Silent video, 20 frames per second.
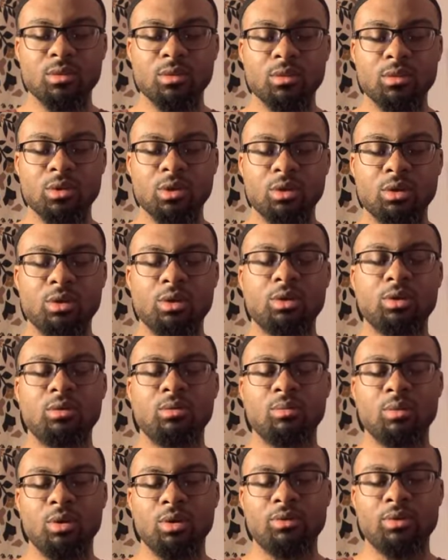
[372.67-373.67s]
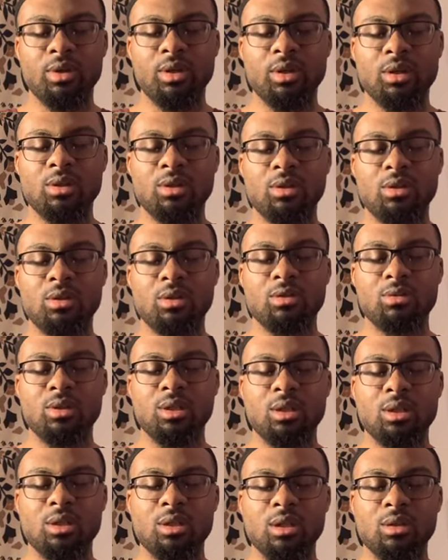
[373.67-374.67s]
or to motivate us and to use it
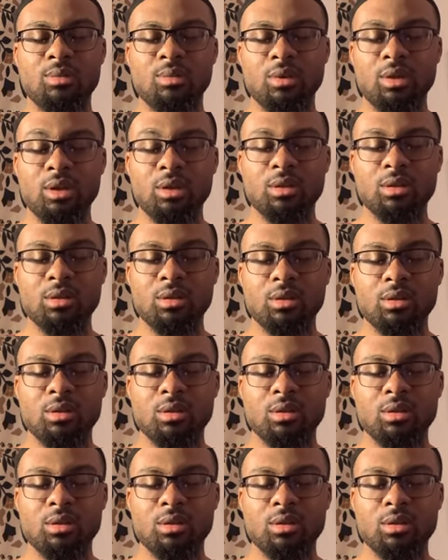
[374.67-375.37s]
as aspiration